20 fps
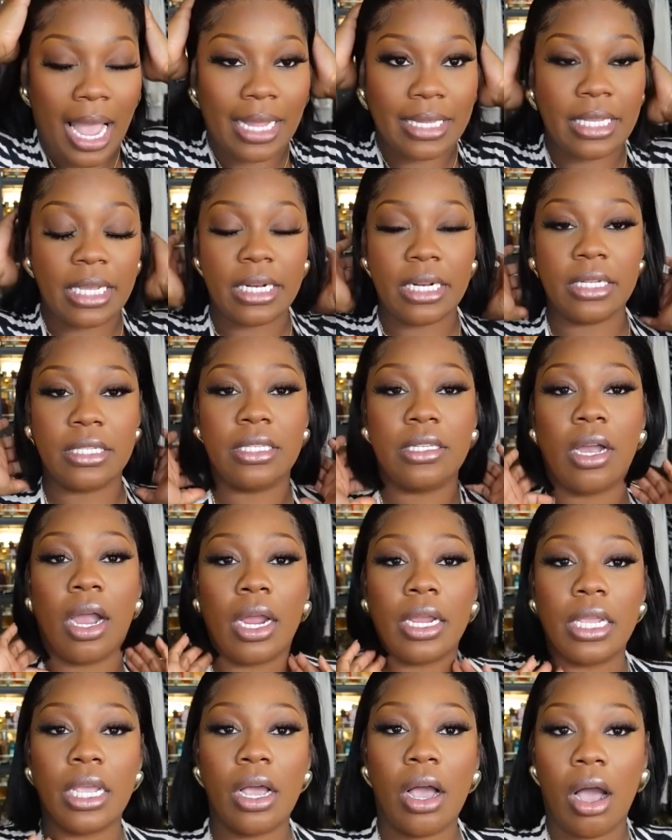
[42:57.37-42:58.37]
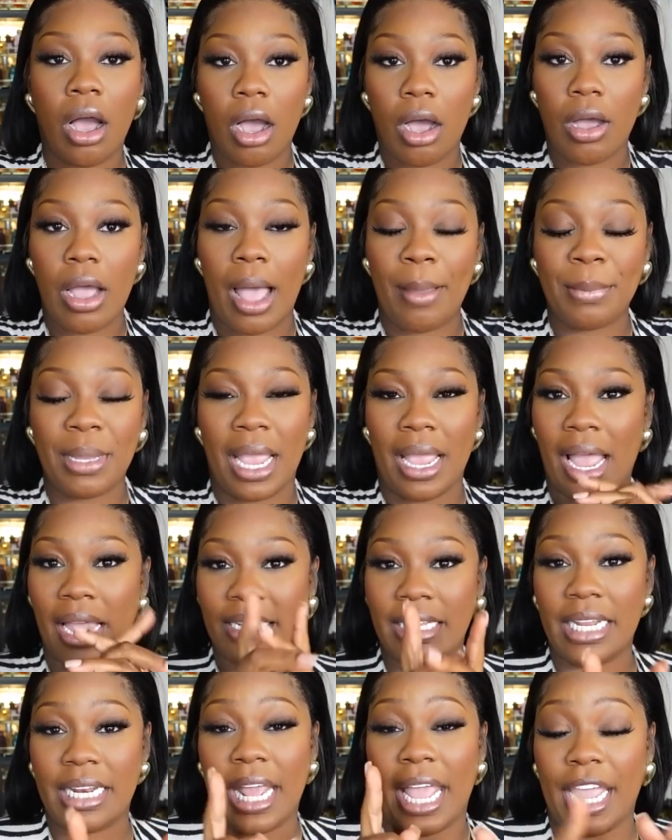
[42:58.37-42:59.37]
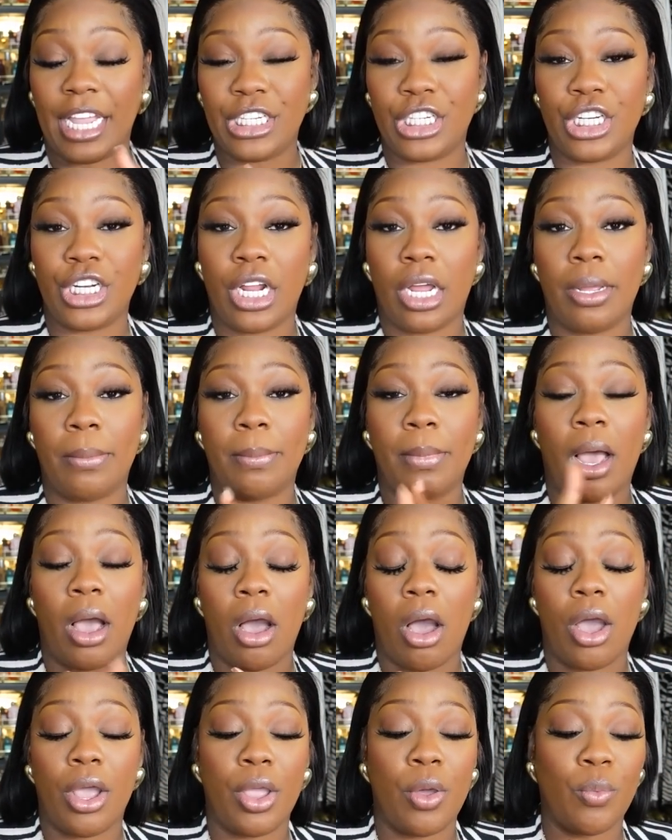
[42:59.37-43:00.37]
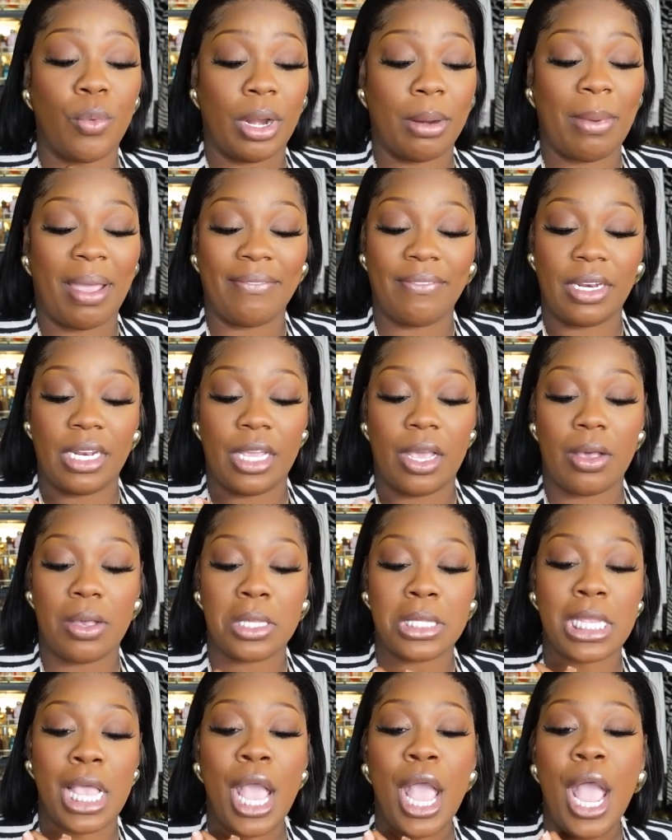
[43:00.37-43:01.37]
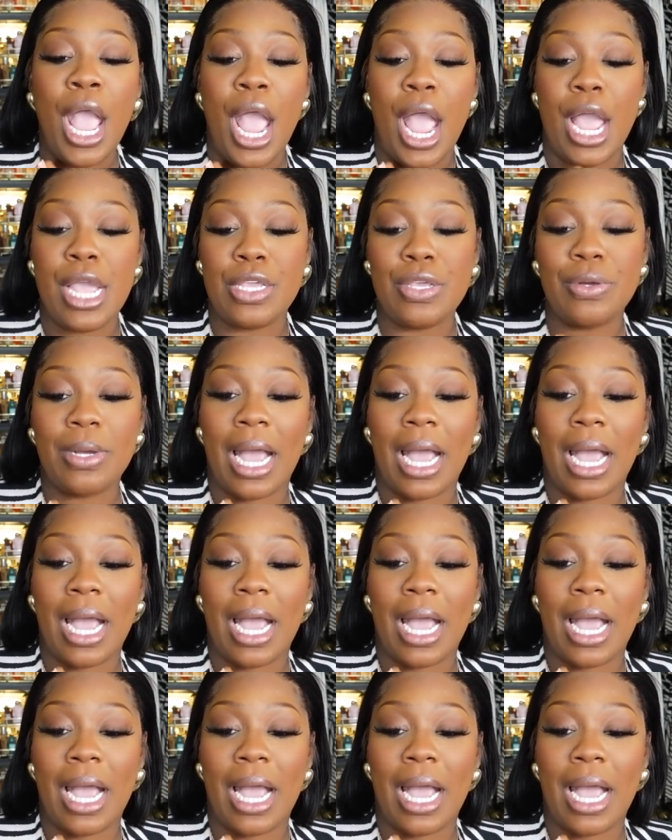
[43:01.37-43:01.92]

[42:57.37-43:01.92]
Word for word: i did a target haul i mean i did an h&m haul in one of my videos and you